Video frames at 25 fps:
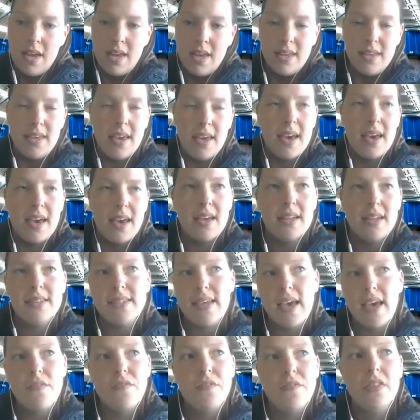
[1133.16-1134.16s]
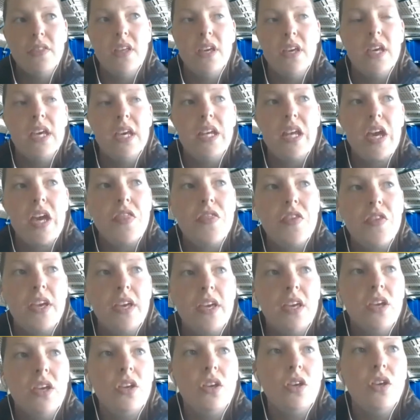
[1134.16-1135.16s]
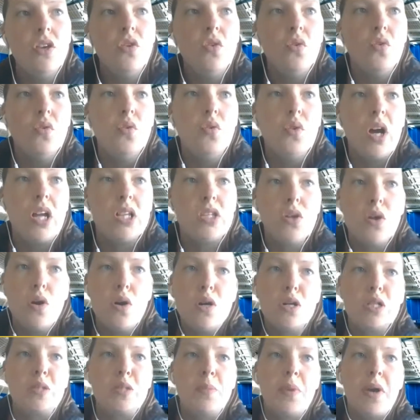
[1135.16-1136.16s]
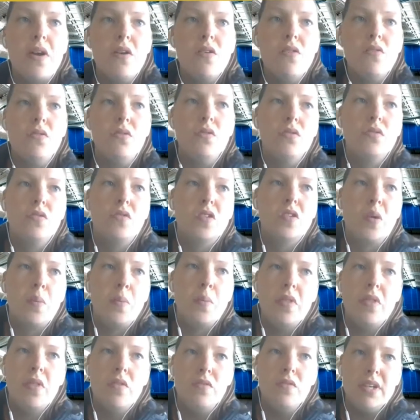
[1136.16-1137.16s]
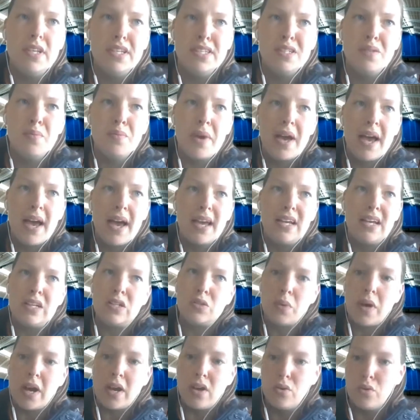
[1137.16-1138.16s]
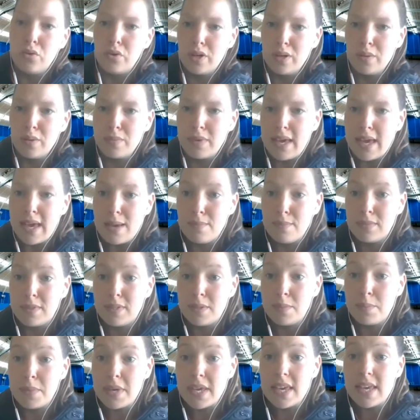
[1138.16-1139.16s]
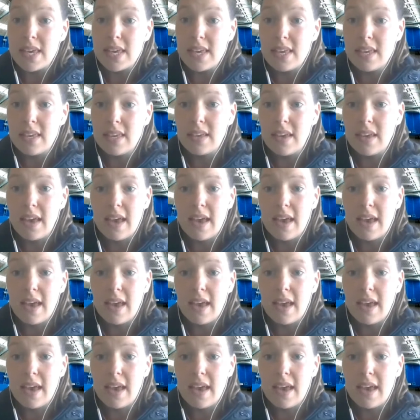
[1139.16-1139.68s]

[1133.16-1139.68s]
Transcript: Yeah, definitely. And I think, I talked about some of the reasoning behind why Oriam came to be.